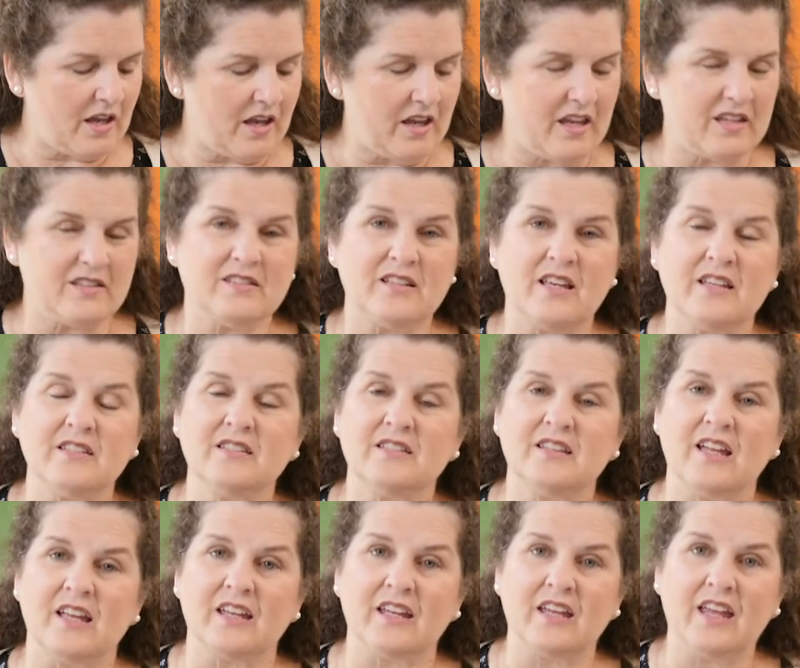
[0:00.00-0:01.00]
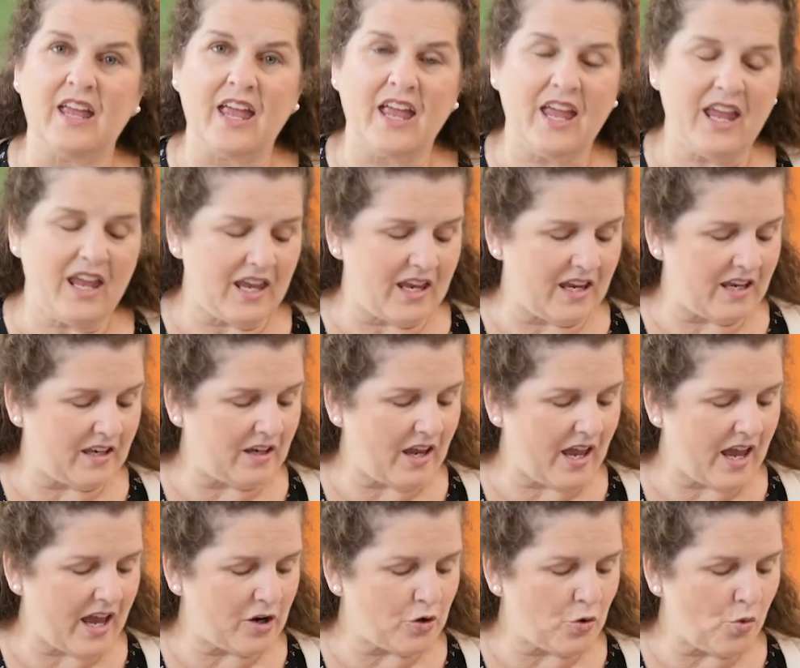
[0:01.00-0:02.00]
it says that Cain
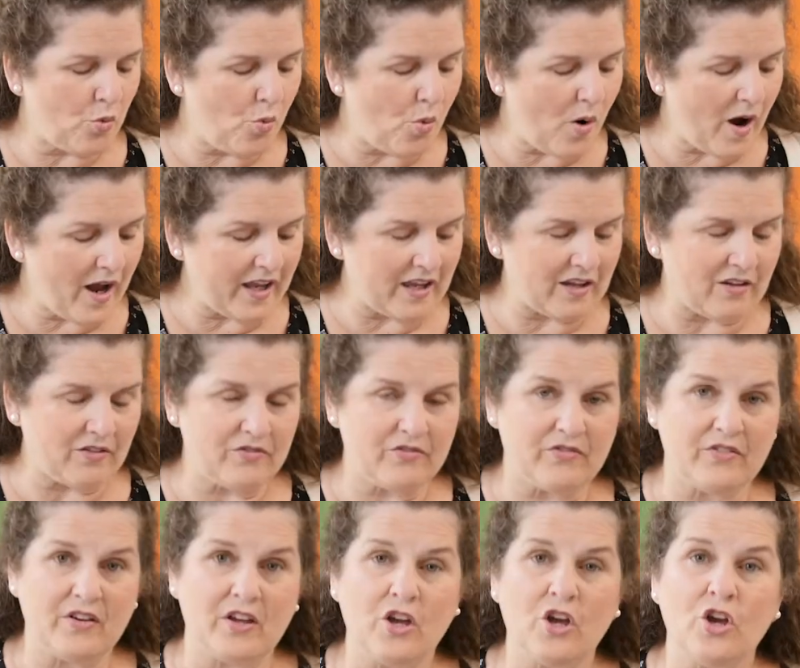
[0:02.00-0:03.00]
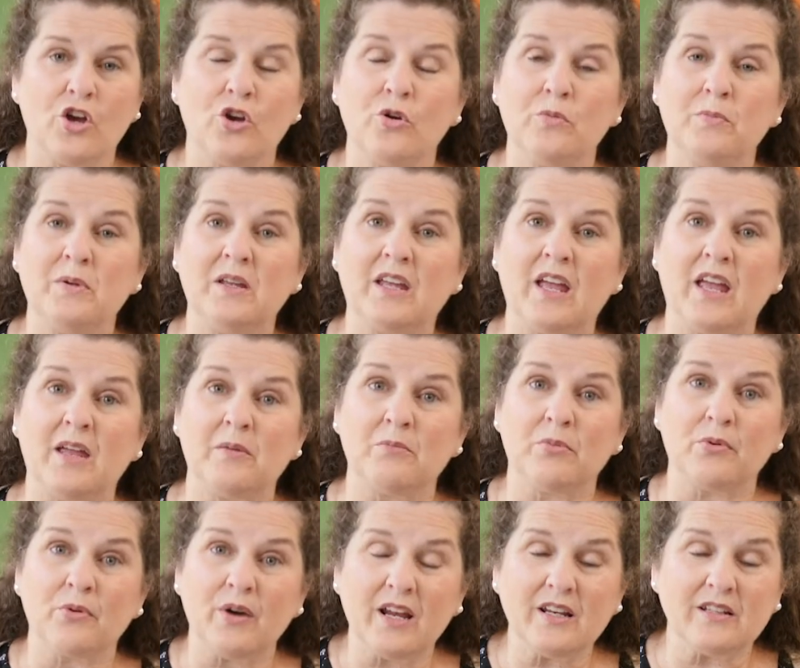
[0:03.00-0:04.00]
had a wife who became
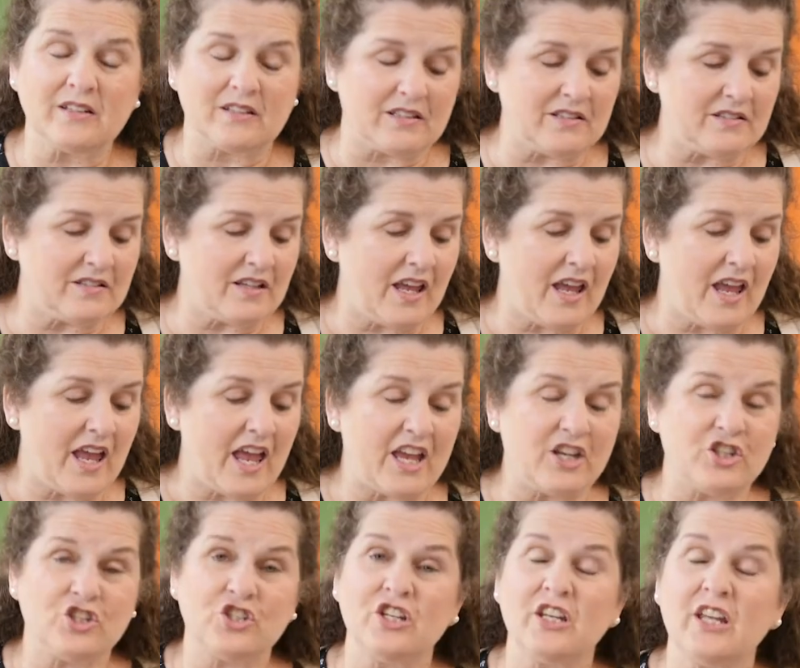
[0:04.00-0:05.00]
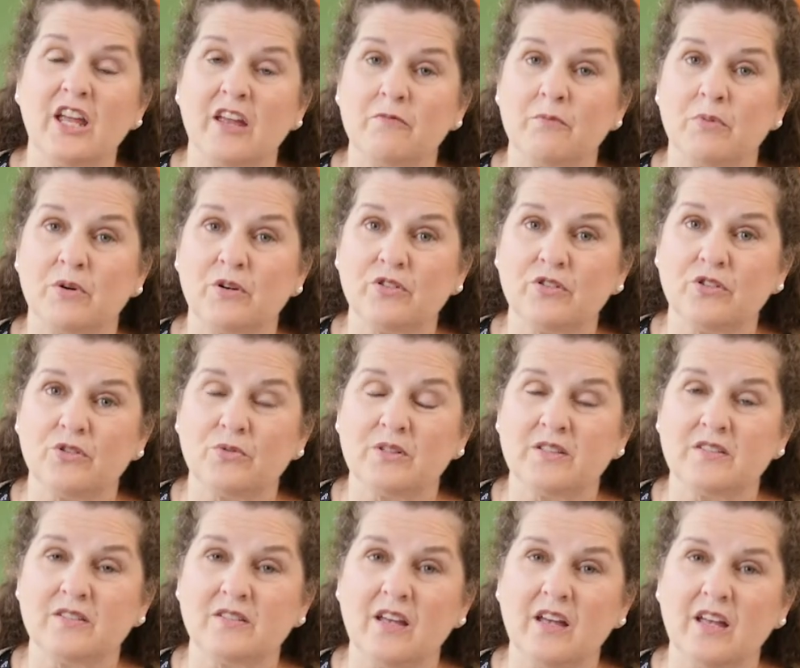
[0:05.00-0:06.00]
pregnant and she gave birth to a
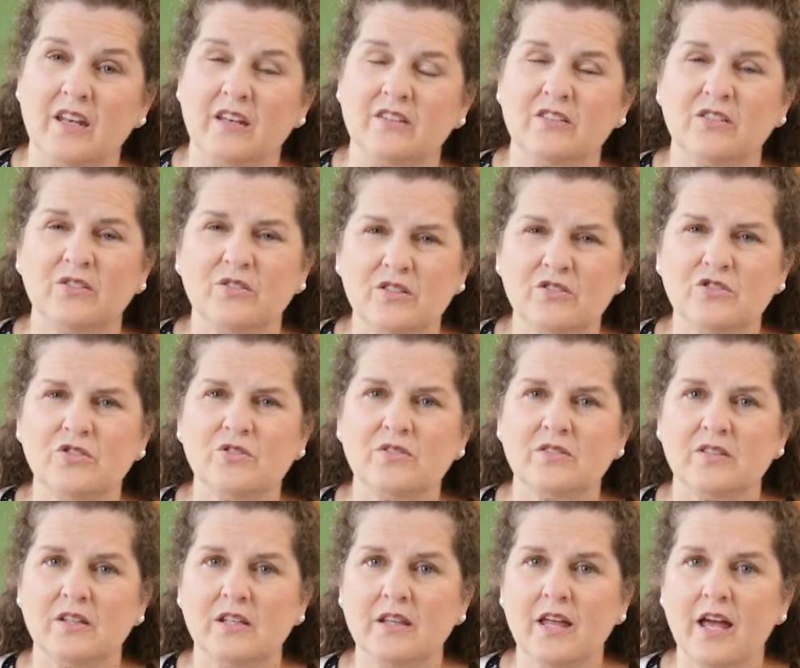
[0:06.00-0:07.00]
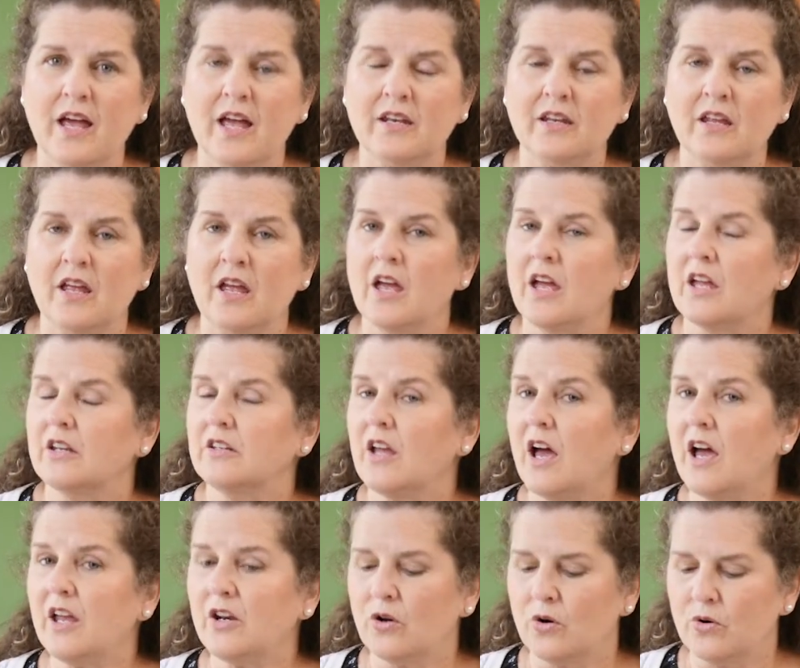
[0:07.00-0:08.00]
son. So, did you see that?
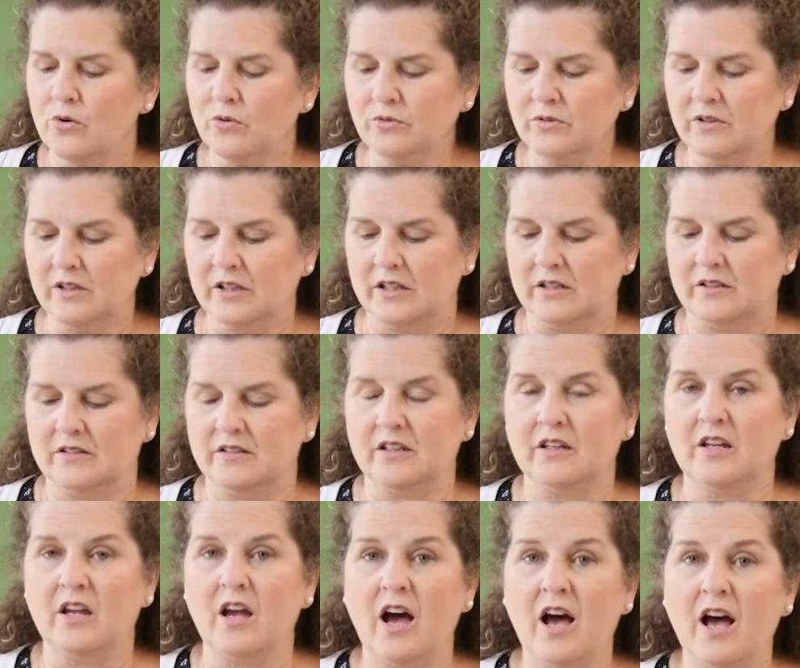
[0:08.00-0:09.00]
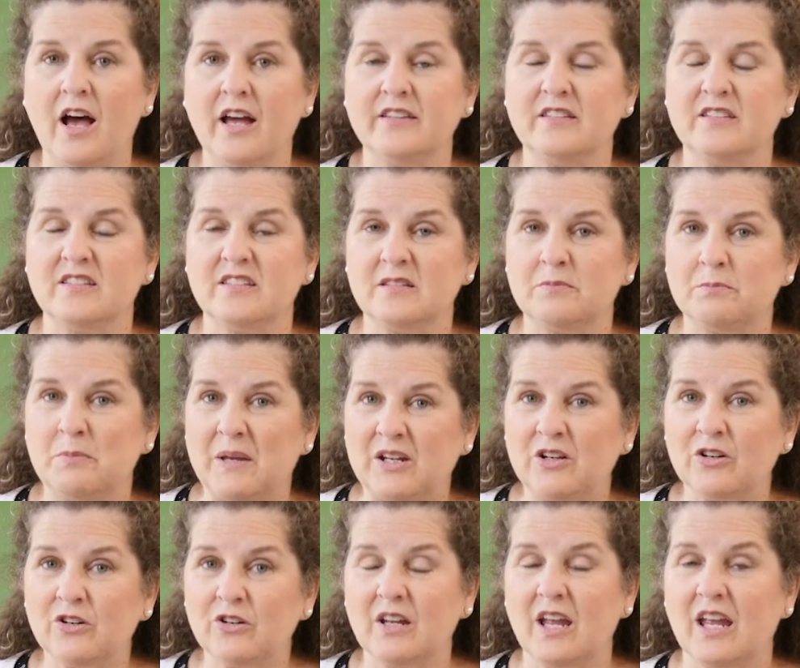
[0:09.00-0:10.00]
Not only did God
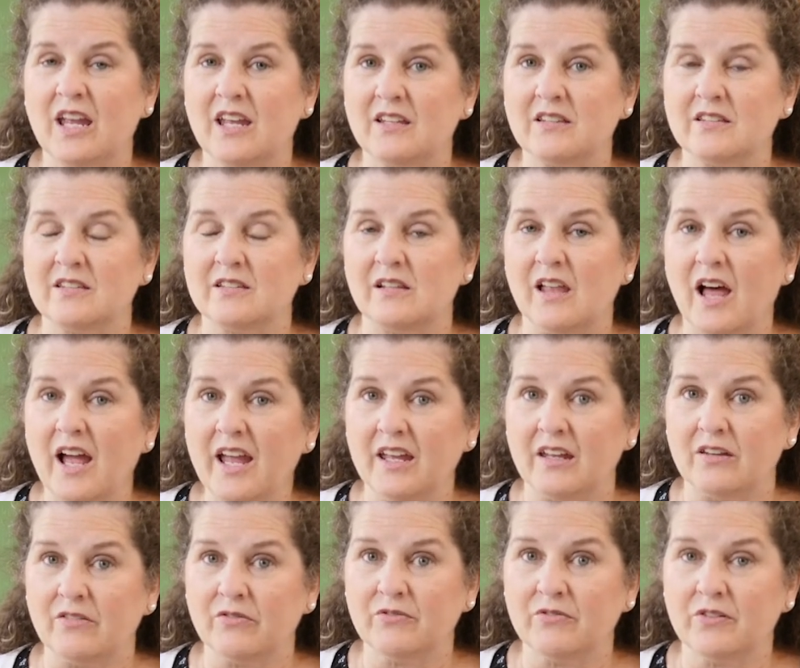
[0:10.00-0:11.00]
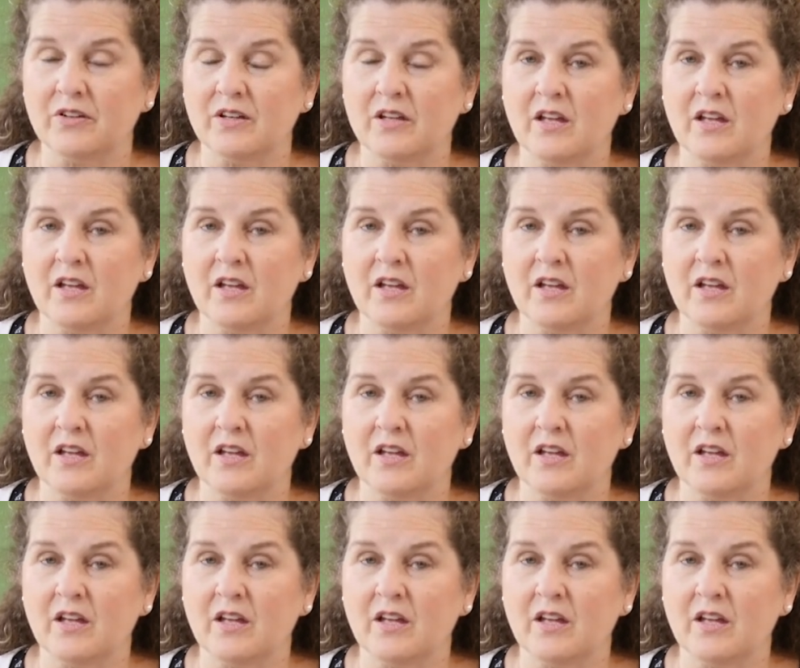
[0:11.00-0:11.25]
spare Cain's life,